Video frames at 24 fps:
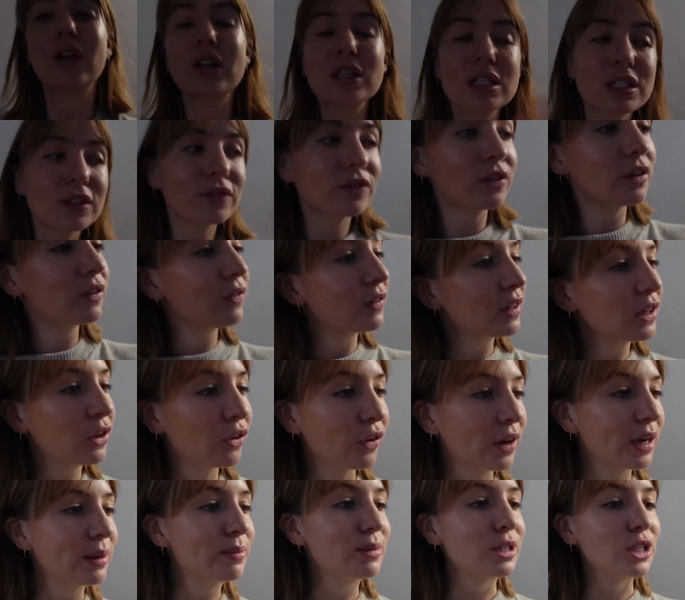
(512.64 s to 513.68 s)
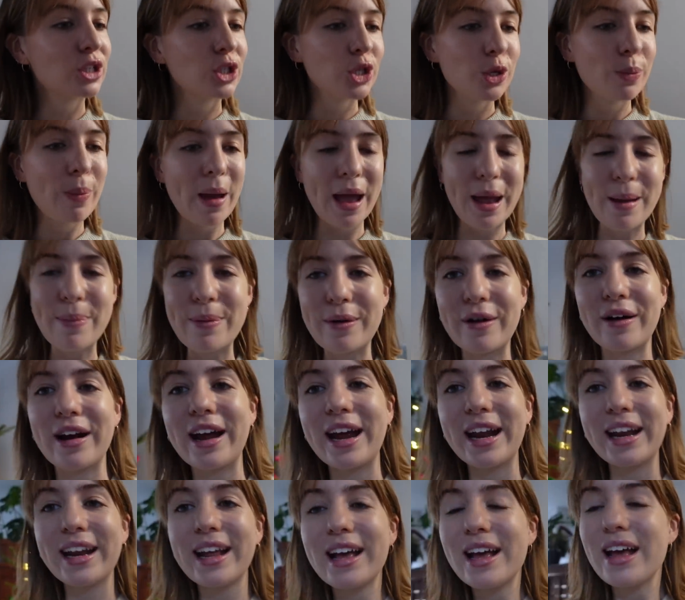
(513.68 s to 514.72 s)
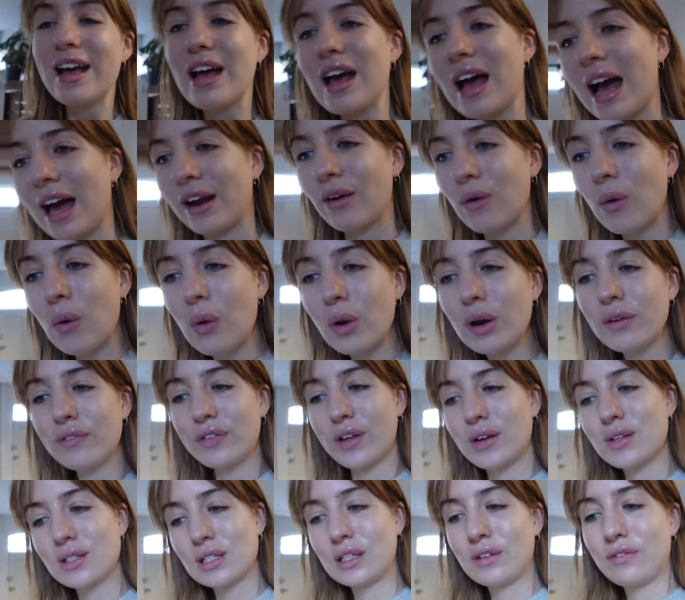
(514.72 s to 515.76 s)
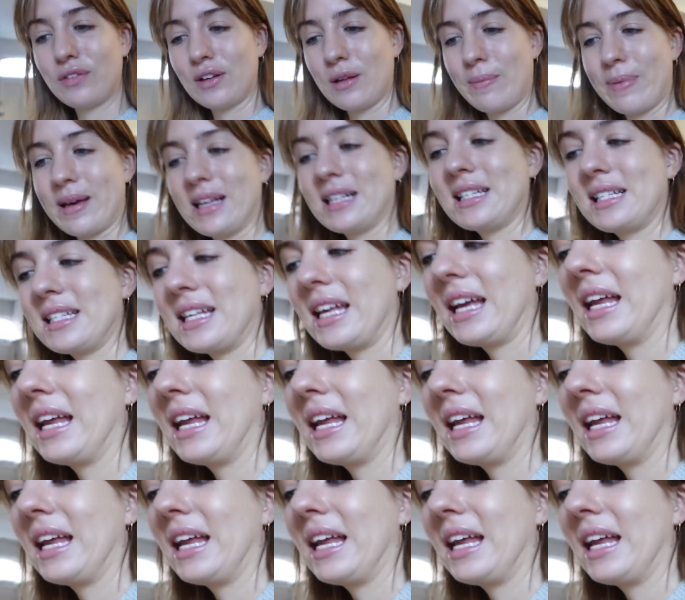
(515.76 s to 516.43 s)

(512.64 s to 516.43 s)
lots of lovely cream tissue paper in and all of those lovely bits